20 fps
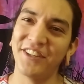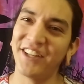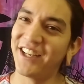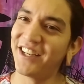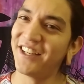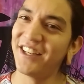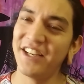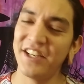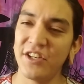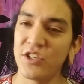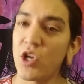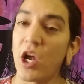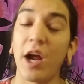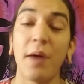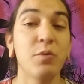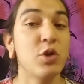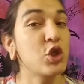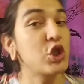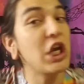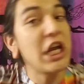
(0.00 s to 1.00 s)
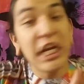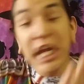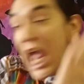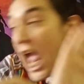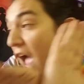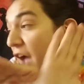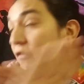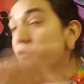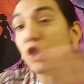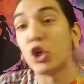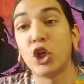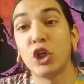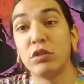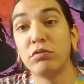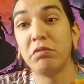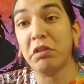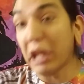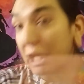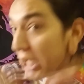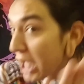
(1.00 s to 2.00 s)
Like, and he's like, "I'm just saying, ever,
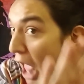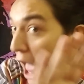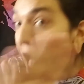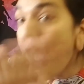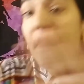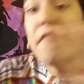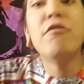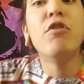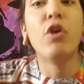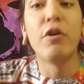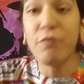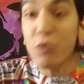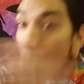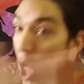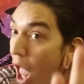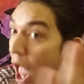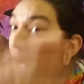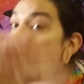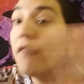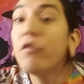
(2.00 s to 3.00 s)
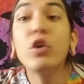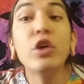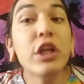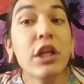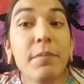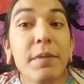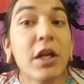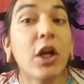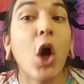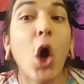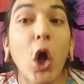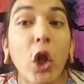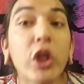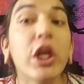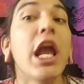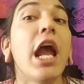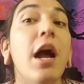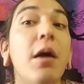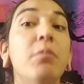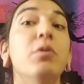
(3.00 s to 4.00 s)
like, ever, if you ever need me to call
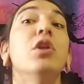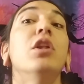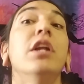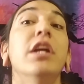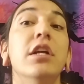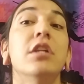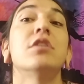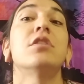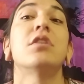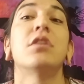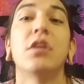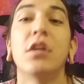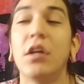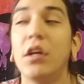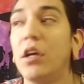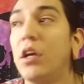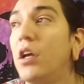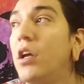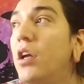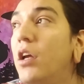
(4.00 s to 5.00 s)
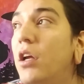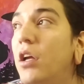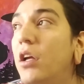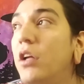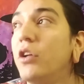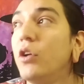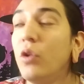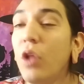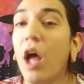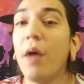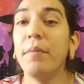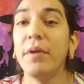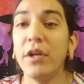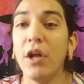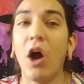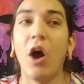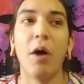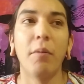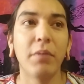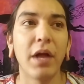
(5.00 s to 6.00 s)
the ambulance, you let me
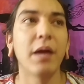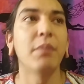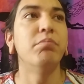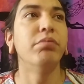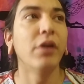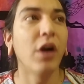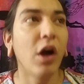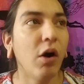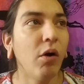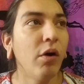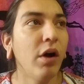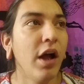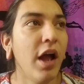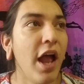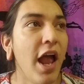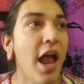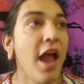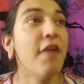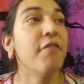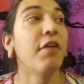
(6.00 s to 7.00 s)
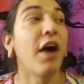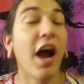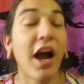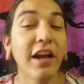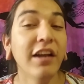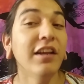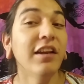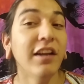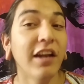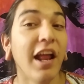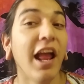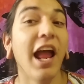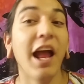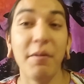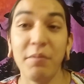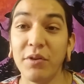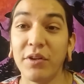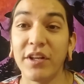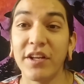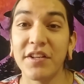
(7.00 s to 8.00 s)
know." I'm like, "Bro, if I needed an
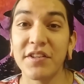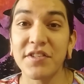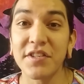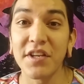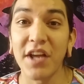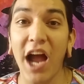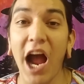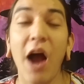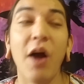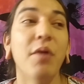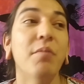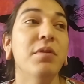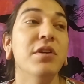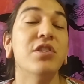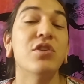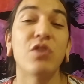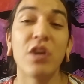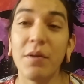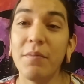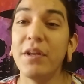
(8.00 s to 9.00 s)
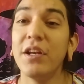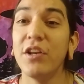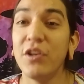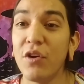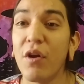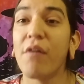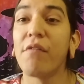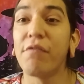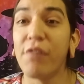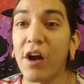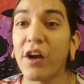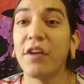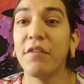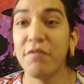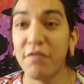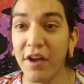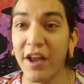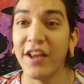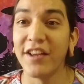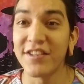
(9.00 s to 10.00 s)
ambulance, I would be screaming in your fucking
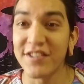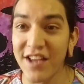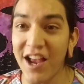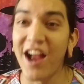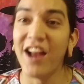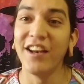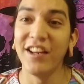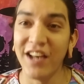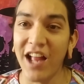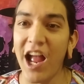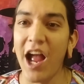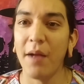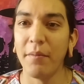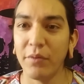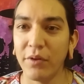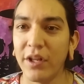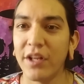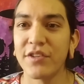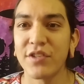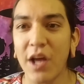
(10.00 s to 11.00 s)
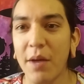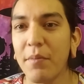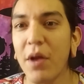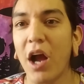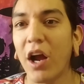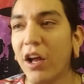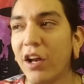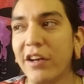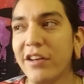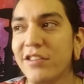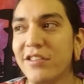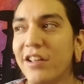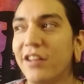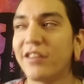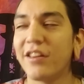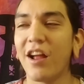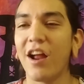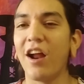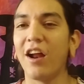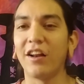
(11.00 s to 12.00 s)
face, I need an ambulance. I'm not going to sit
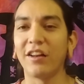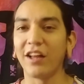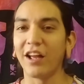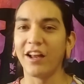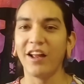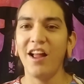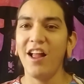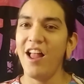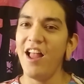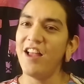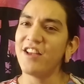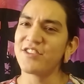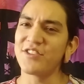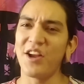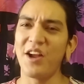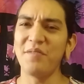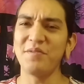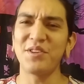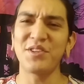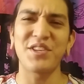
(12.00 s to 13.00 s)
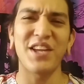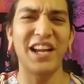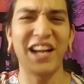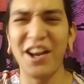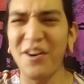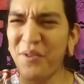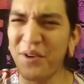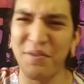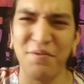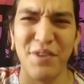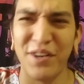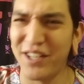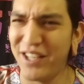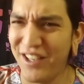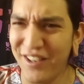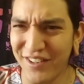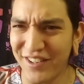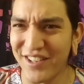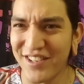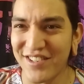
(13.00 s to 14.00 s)
there and, like..." So I'm just like, I don't want to fucking
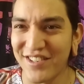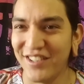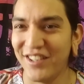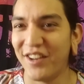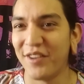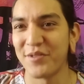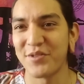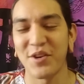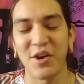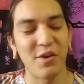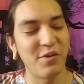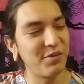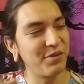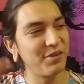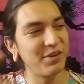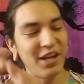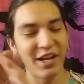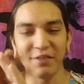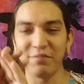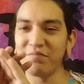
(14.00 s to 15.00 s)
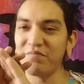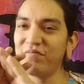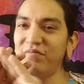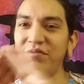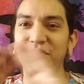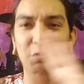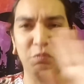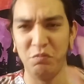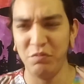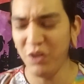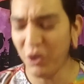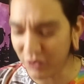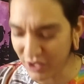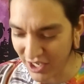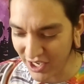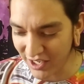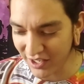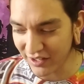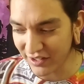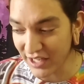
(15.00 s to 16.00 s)
hear this, you know? So, like,
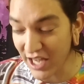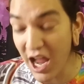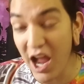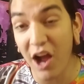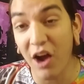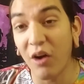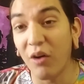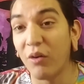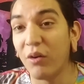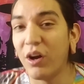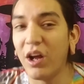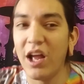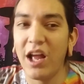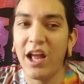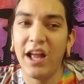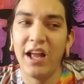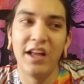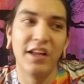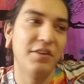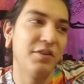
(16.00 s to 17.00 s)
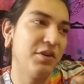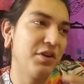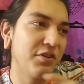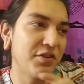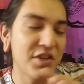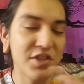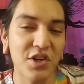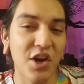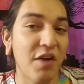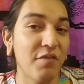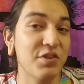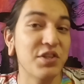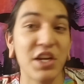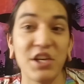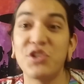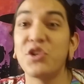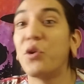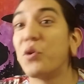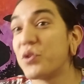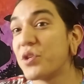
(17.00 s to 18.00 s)
okay, now this
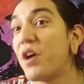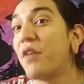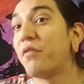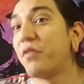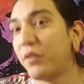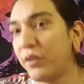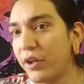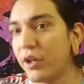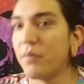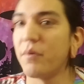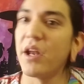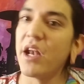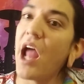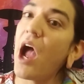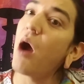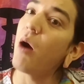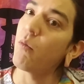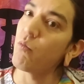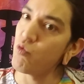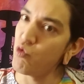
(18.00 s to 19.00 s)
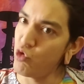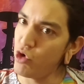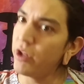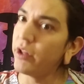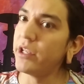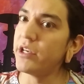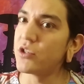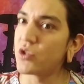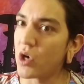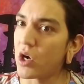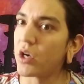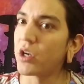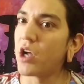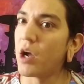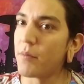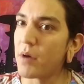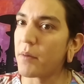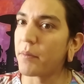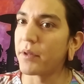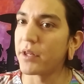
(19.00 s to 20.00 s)
conversation goes on for a little bit. Now I'm really starting to
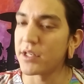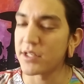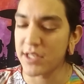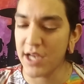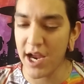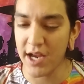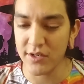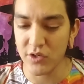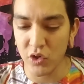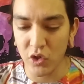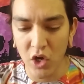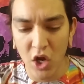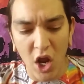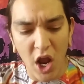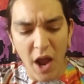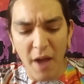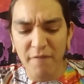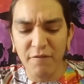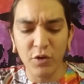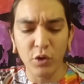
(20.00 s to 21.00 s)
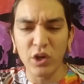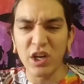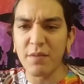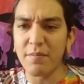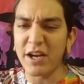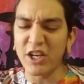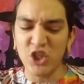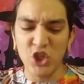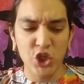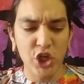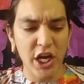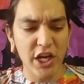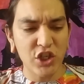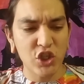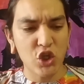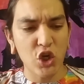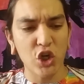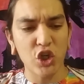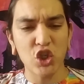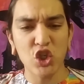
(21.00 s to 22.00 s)
come up on this acid. Feeling it in my chest,
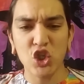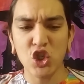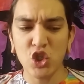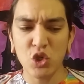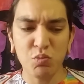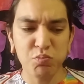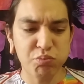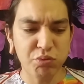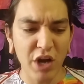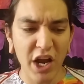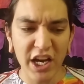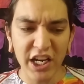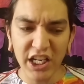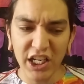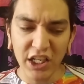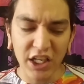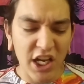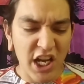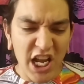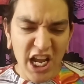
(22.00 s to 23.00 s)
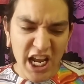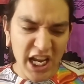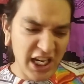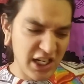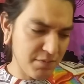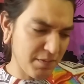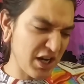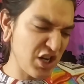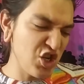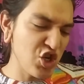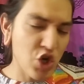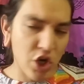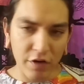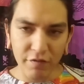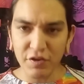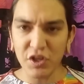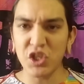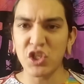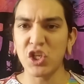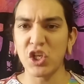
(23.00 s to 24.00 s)
starts spreading into my
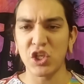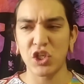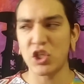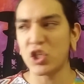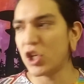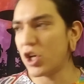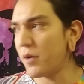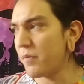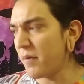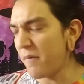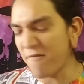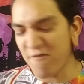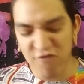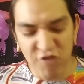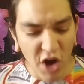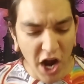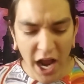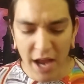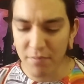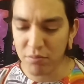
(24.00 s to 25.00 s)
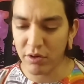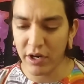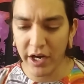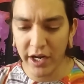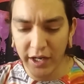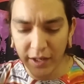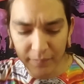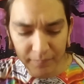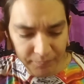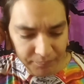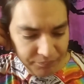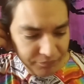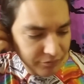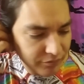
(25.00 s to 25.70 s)
nervous system. I'm vibrating.